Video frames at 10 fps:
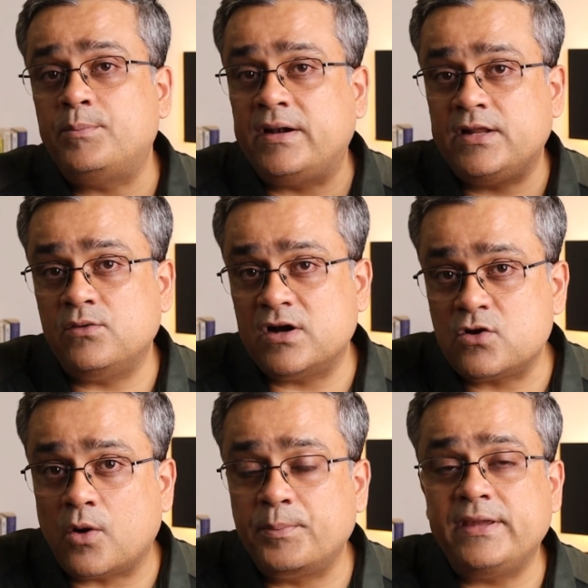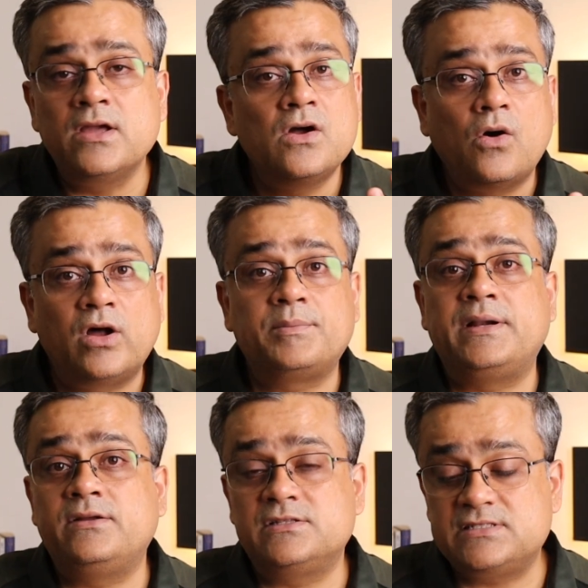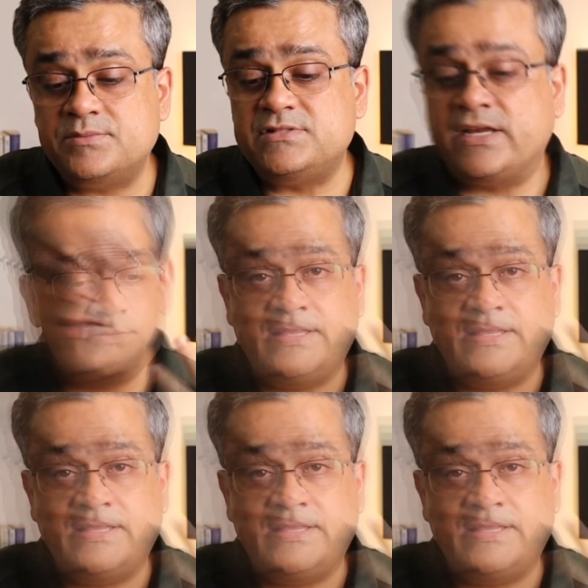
particular topic or a particular subject.